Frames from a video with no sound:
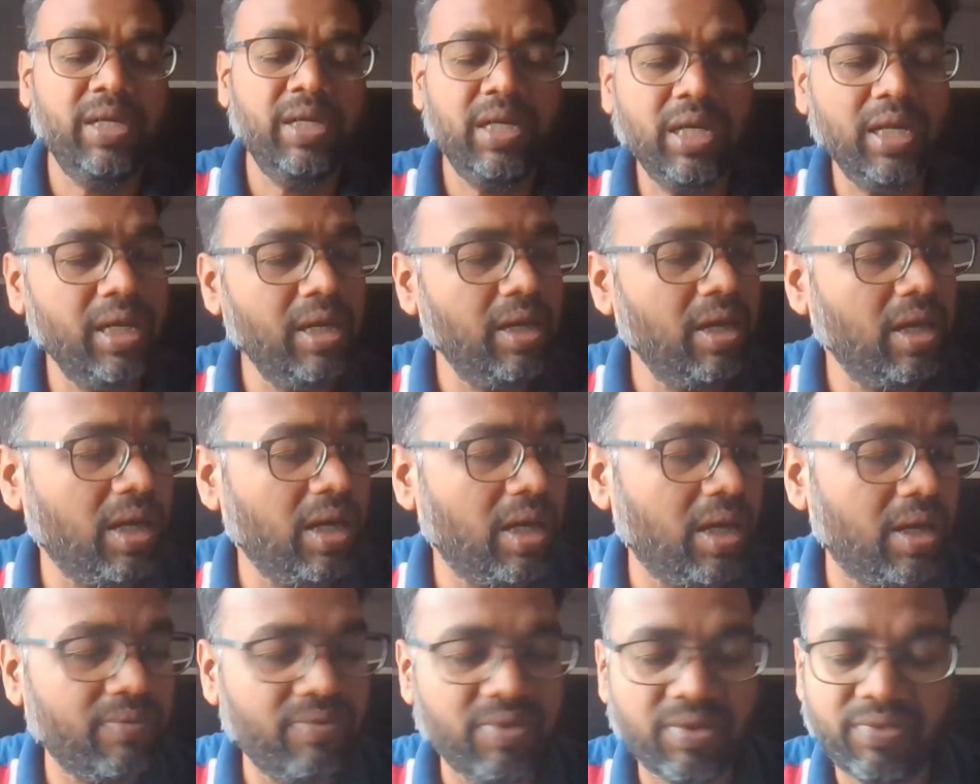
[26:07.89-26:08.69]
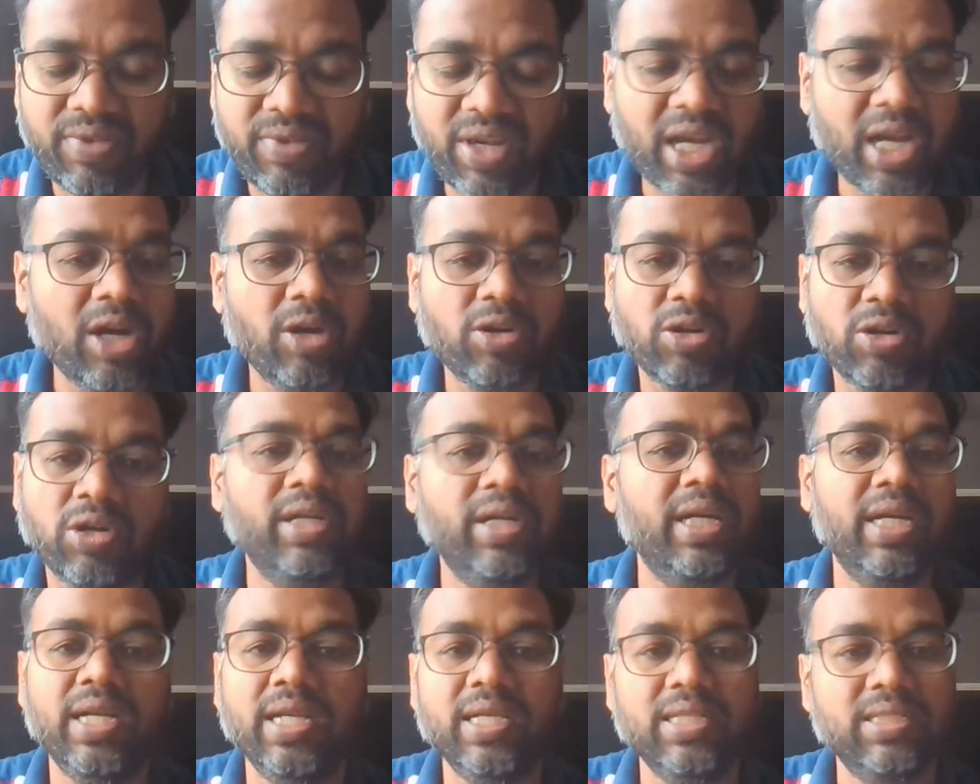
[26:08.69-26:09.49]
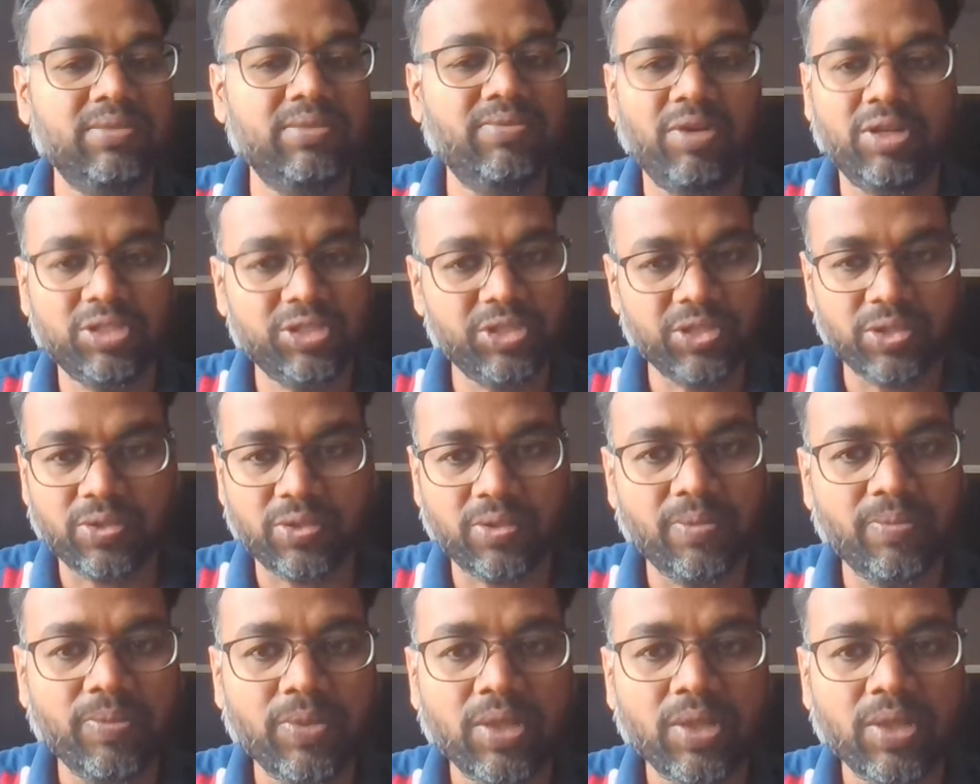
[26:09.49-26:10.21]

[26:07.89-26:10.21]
done in 15 or 20 days for sure.